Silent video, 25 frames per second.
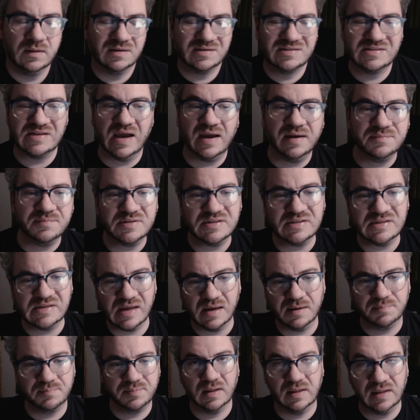The time
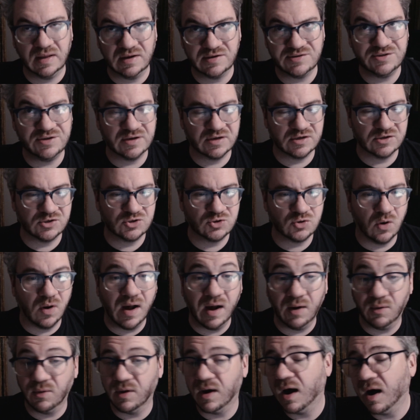step allows you to control
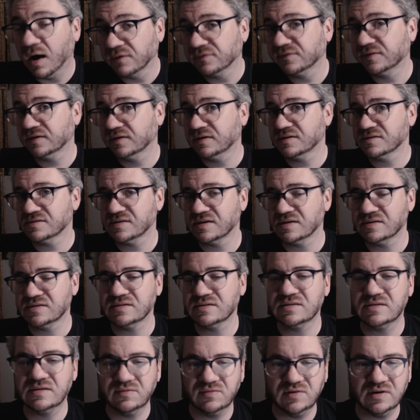how often your
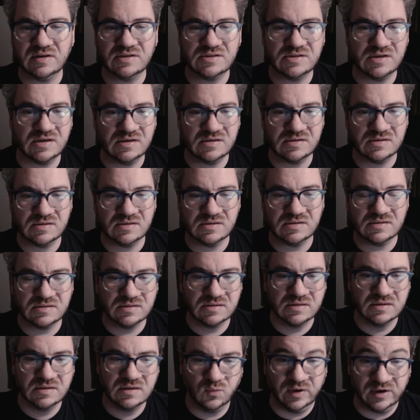sensitivity
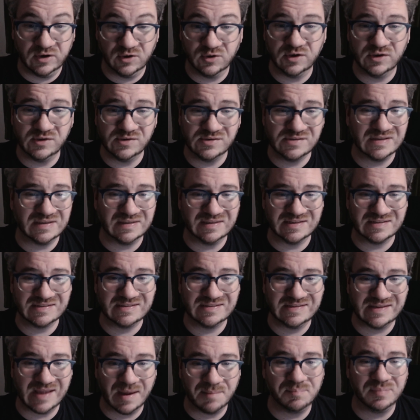changes when you're using the
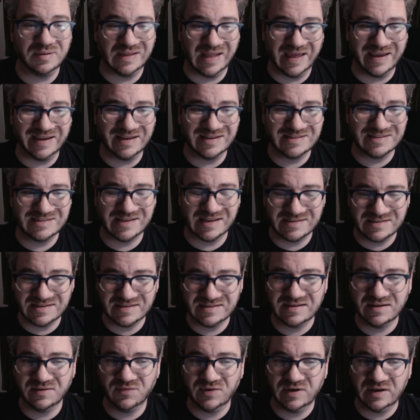step-like
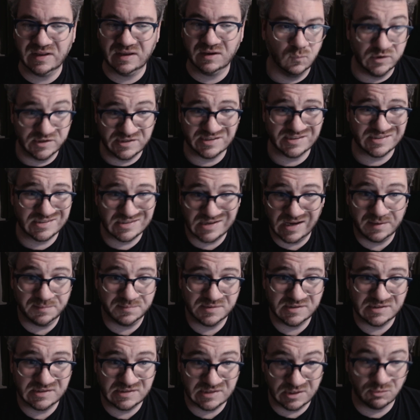sensitivity, which is type
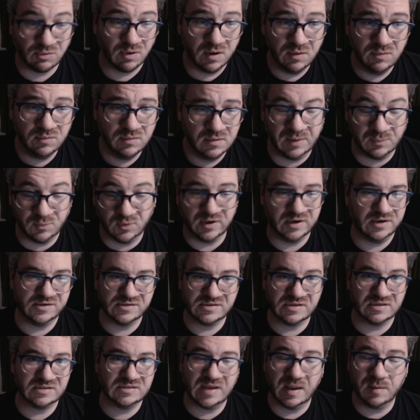0, and we're
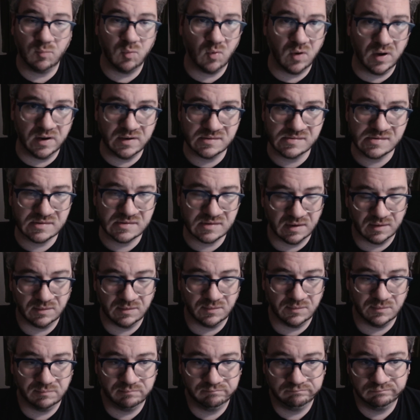using type 1,
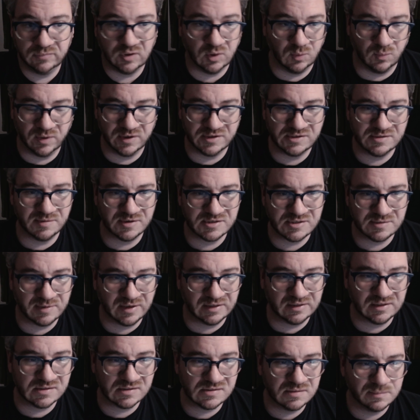so don't worry too much
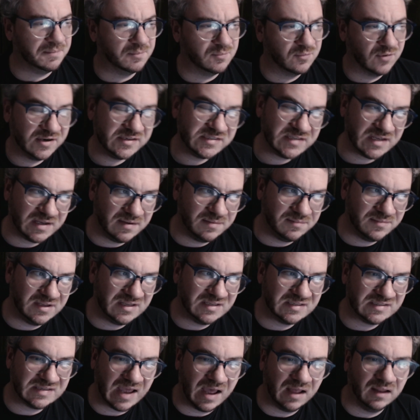about this. Runtime
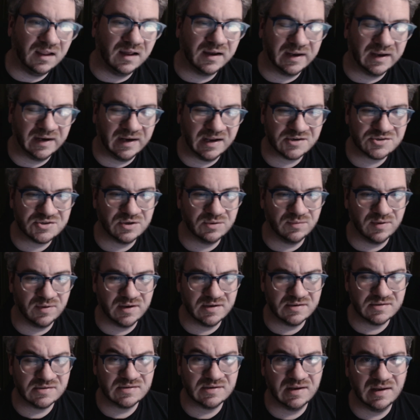is how long it actually
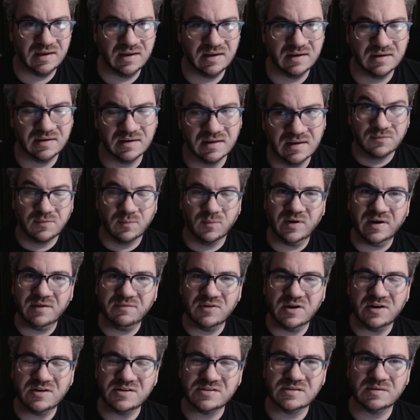runs, and from what I've
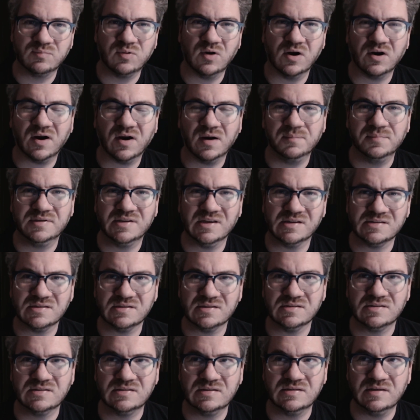noticed, the program
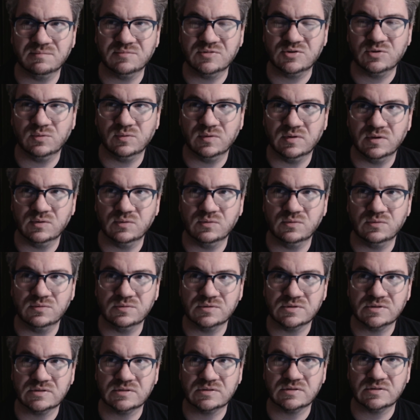doesn't seem to
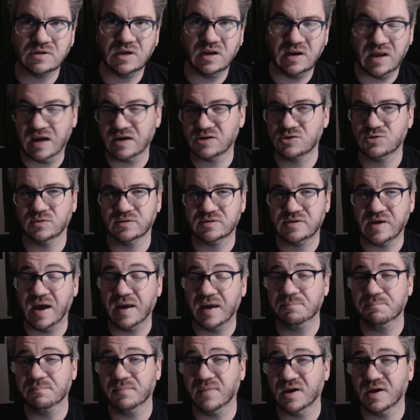use an actual
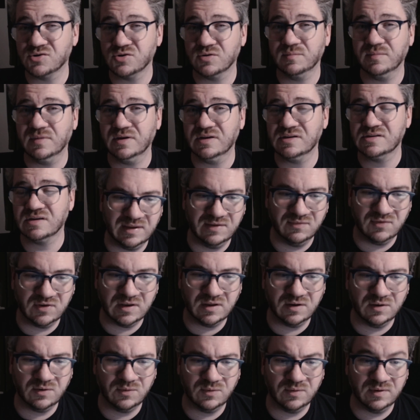time measurement, even
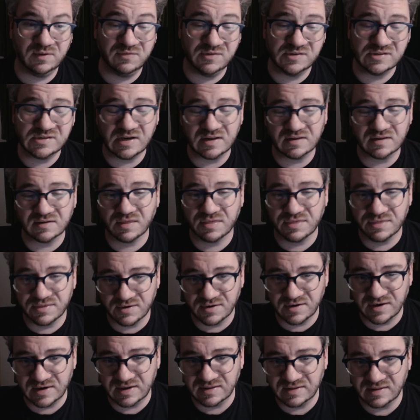though if you set it to
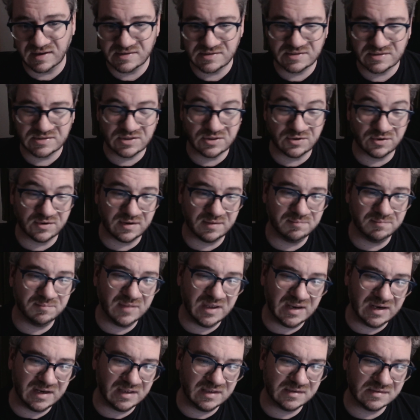30, that's 30
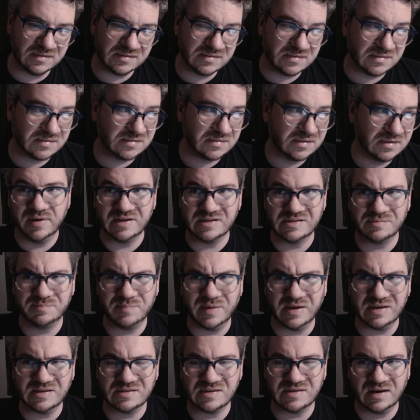minutes, but it's
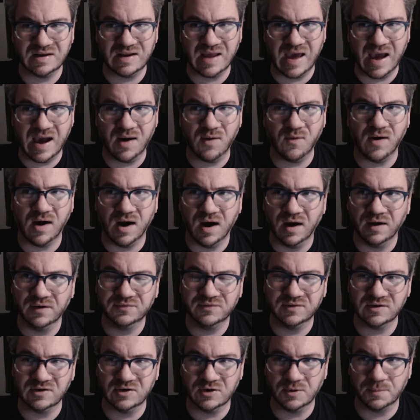based on how
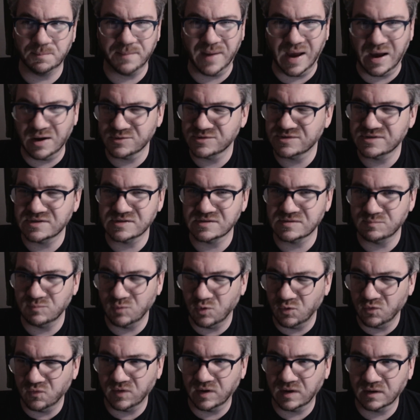often your mouse is
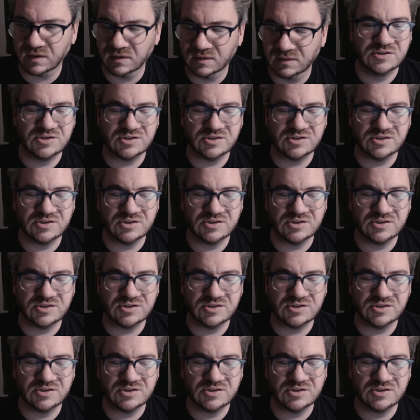moving.